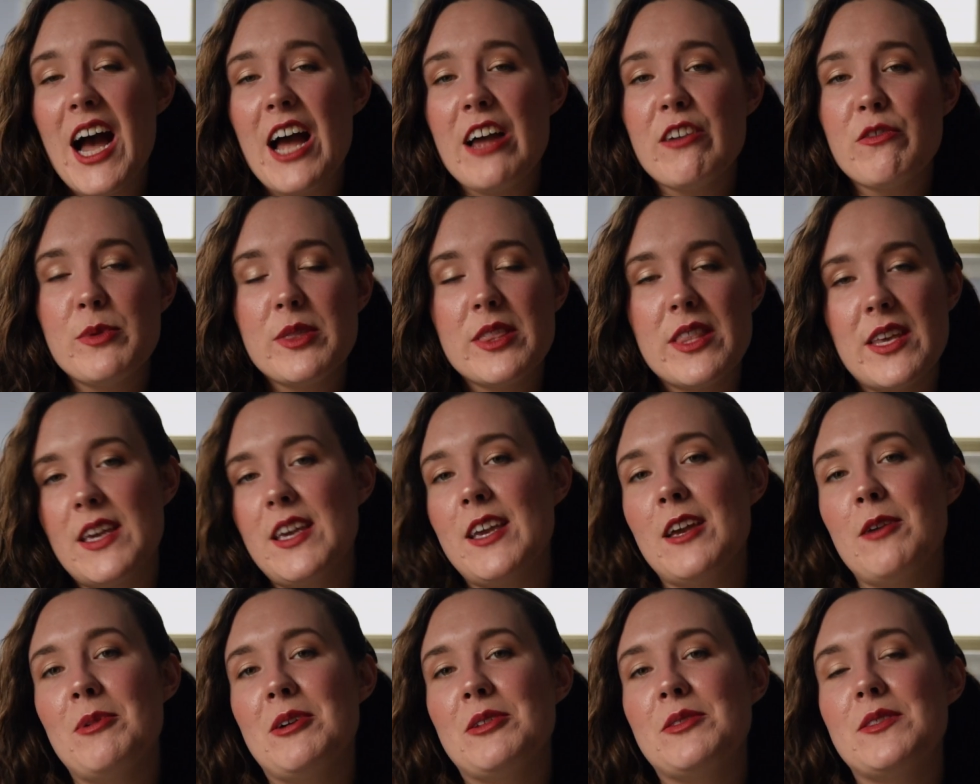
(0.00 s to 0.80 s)
I've been
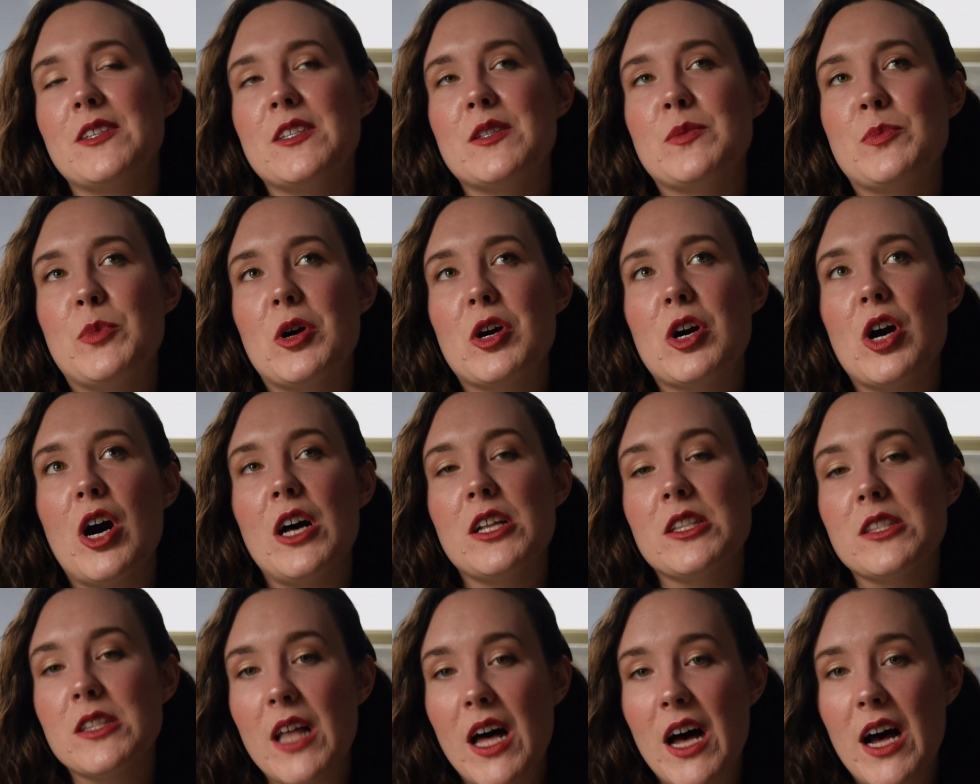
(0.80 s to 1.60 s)
thinking about this book a
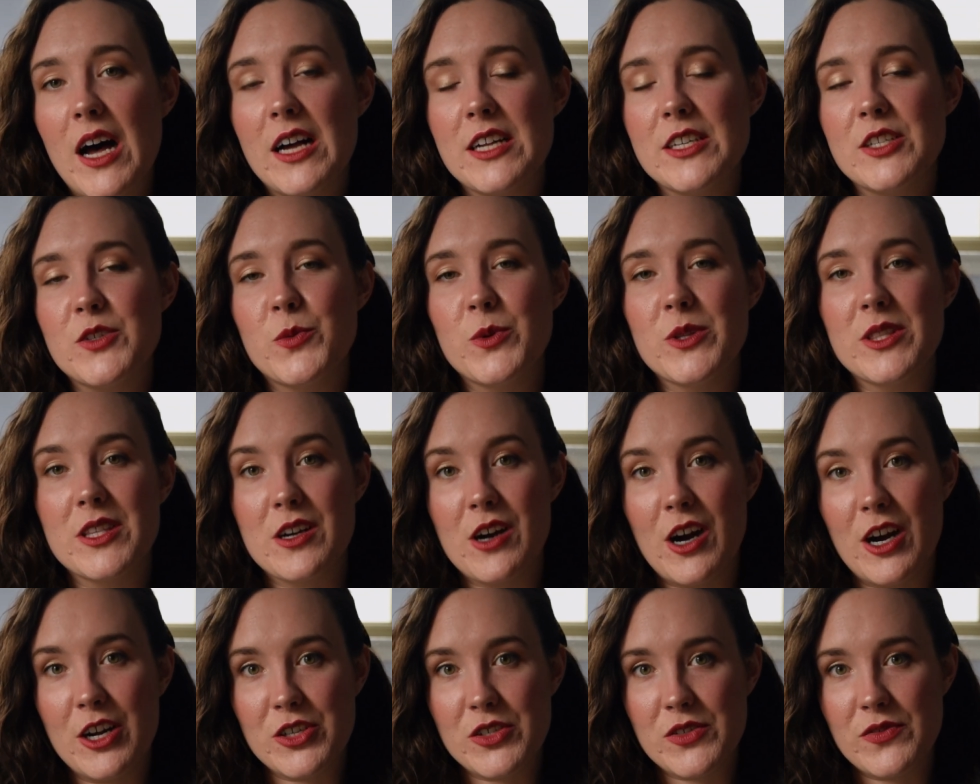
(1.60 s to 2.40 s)
lot with the
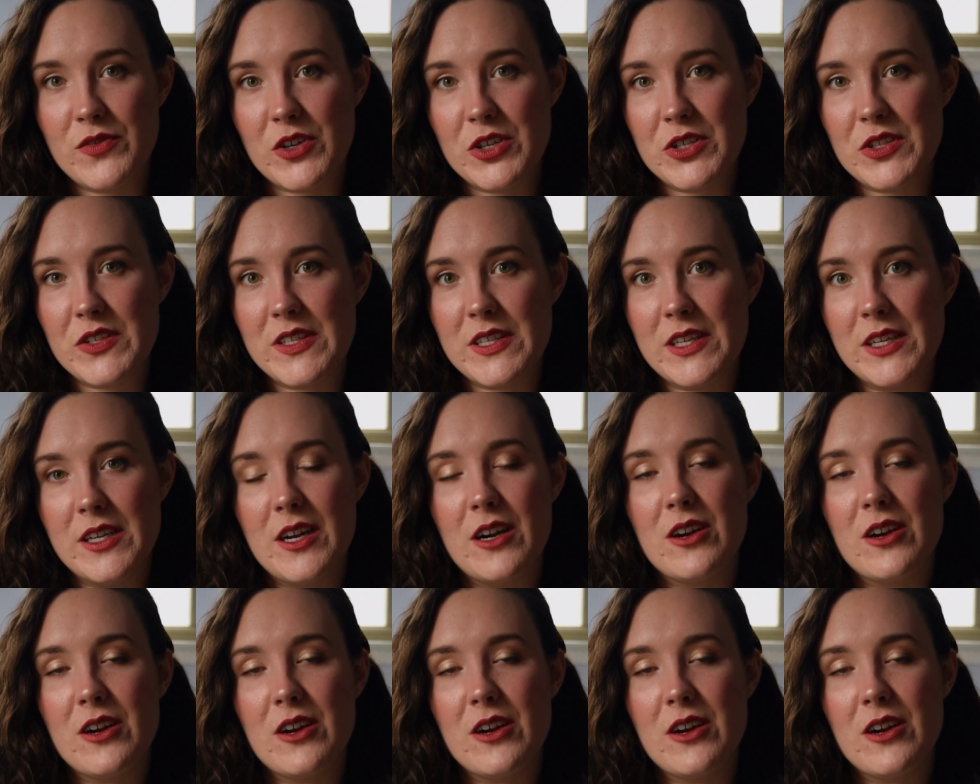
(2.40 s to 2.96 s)
controversy